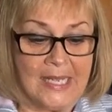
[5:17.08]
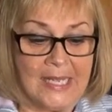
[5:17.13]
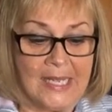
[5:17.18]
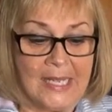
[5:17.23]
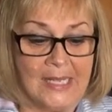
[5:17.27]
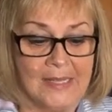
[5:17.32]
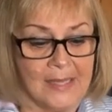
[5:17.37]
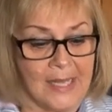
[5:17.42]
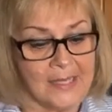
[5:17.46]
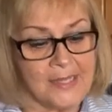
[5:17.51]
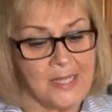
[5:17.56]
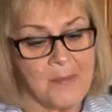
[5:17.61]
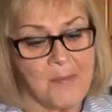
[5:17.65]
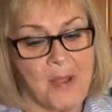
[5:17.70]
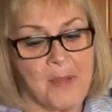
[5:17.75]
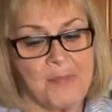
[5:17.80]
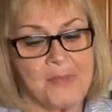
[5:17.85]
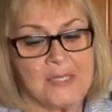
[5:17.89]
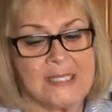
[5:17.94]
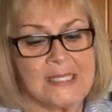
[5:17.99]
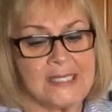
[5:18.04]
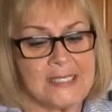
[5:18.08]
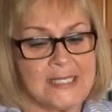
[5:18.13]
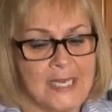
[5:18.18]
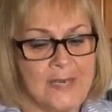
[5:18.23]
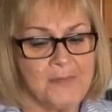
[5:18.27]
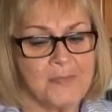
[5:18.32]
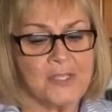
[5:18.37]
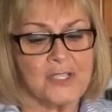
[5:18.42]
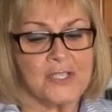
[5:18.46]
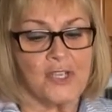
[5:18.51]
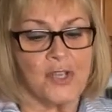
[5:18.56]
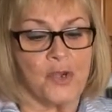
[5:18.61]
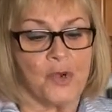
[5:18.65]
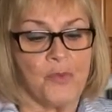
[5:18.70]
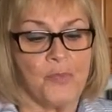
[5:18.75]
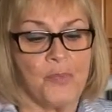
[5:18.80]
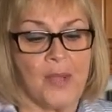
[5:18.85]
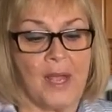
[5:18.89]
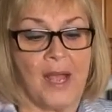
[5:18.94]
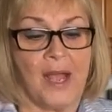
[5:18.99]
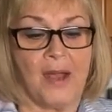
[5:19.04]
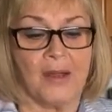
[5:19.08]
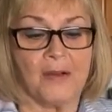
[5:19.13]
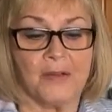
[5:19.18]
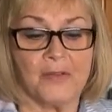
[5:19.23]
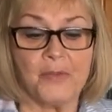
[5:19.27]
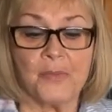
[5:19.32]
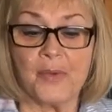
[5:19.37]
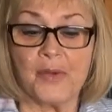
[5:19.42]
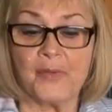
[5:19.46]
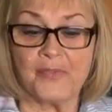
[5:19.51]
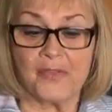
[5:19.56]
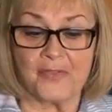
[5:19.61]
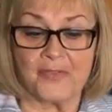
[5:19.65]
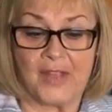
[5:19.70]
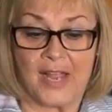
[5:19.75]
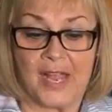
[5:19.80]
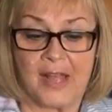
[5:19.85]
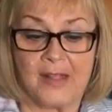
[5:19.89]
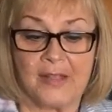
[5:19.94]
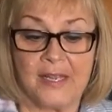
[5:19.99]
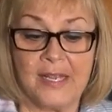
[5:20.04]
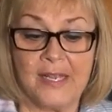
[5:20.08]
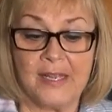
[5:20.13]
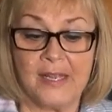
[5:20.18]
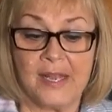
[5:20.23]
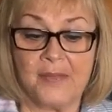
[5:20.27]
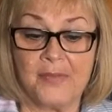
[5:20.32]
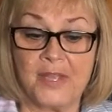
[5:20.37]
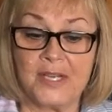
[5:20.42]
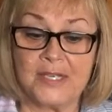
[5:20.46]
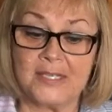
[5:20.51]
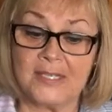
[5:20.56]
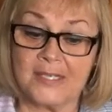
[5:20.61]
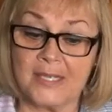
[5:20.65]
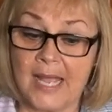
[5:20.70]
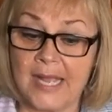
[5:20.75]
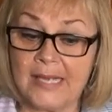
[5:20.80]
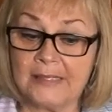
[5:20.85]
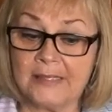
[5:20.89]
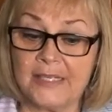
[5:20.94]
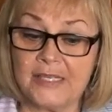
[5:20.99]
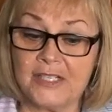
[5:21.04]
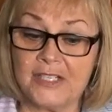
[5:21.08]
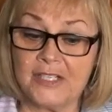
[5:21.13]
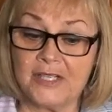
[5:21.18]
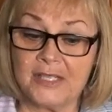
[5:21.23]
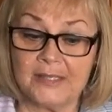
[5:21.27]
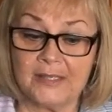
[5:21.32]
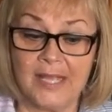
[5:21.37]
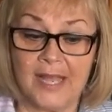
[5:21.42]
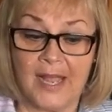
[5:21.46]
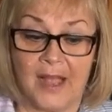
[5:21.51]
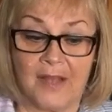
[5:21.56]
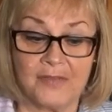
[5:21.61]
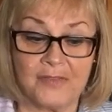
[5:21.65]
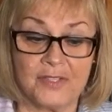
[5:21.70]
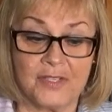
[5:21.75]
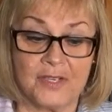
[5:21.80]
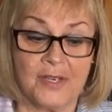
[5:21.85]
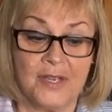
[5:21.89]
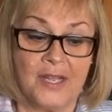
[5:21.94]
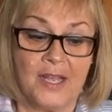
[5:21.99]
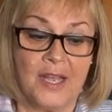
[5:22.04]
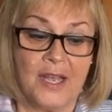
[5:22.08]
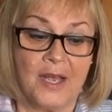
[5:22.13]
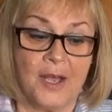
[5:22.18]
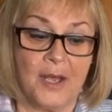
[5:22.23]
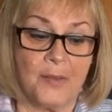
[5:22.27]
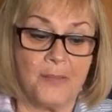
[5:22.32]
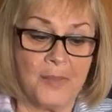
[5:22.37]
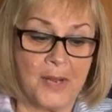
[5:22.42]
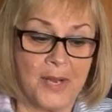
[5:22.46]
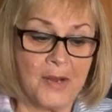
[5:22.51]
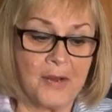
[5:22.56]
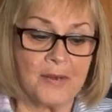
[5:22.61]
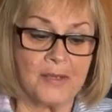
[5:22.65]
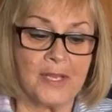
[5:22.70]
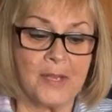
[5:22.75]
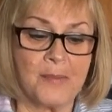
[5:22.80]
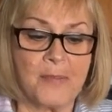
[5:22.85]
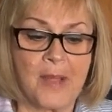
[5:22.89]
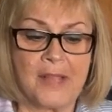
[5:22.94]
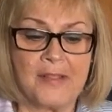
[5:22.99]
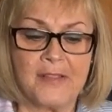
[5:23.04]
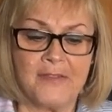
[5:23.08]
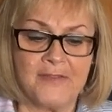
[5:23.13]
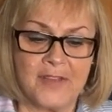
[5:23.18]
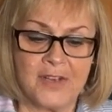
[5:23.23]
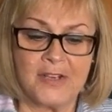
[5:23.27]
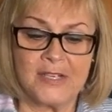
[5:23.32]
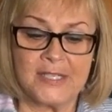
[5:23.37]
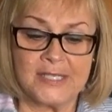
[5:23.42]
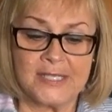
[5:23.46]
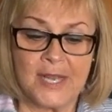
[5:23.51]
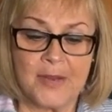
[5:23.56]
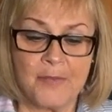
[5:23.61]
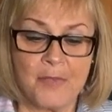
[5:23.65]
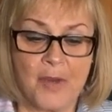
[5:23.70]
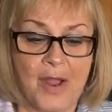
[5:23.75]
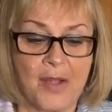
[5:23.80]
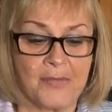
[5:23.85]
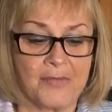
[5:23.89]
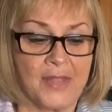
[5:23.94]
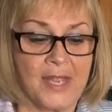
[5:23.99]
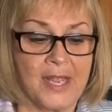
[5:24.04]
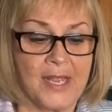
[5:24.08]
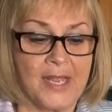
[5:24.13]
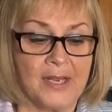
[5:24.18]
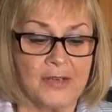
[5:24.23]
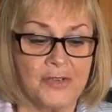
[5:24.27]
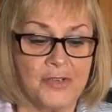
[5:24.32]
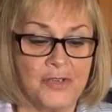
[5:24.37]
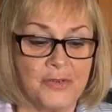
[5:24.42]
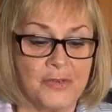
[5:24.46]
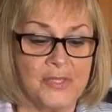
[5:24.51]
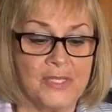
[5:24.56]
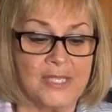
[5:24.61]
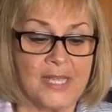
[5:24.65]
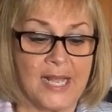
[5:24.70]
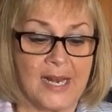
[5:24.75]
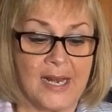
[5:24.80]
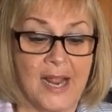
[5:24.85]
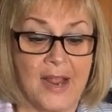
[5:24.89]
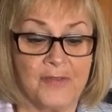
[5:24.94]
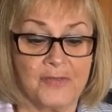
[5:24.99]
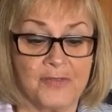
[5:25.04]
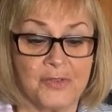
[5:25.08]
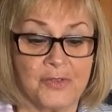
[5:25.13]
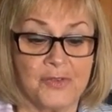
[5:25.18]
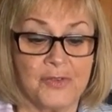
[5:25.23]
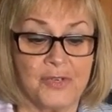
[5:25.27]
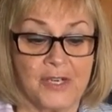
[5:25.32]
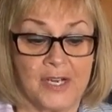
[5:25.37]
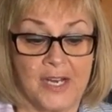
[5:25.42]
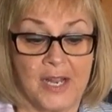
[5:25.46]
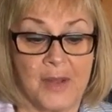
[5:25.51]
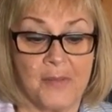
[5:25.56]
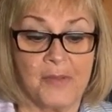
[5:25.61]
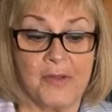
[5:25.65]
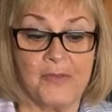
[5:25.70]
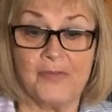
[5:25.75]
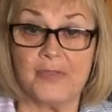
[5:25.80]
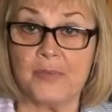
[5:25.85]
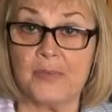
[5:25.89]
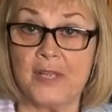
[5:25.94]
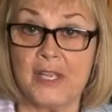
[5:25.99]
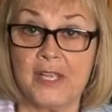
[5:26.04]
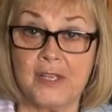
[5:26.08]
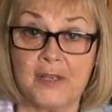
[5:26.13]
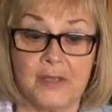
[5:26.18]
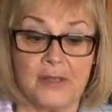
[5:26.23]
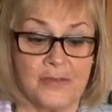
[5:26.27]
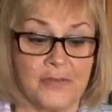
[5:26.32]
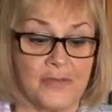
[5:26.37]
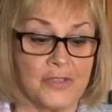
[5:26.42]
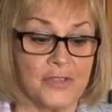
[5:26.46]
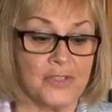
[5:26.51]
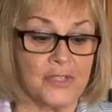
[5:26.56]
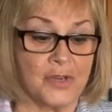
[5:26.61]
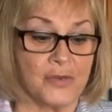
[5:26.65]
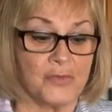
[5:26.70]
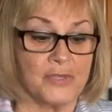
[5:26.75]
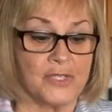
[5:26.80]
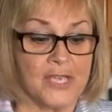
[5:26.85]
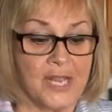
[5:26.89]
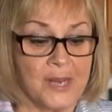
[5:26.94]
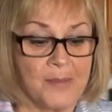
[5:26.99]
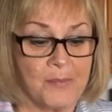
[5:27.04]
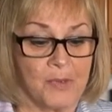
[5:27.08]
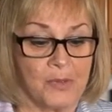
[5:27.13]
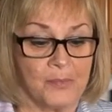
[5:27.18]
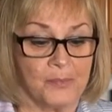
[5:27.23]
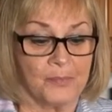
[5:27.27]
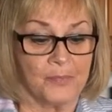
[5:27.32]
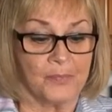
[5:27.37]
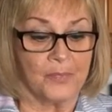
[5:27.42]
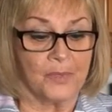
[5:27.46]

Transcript: He led them up a steep slope out of the river valley and then slightly to the left, apparently by the very same route they had used that afternoon in coming from the hill of the stone table.